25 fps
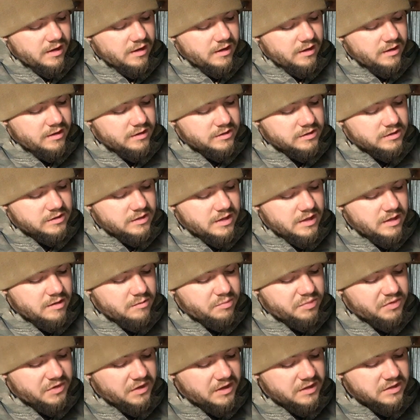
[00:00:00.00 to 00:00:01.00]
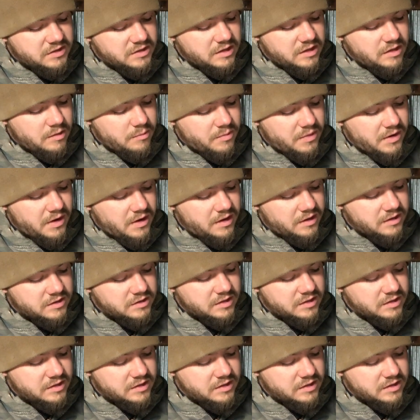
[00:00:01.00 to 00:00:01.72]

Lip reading: is then placed in the box,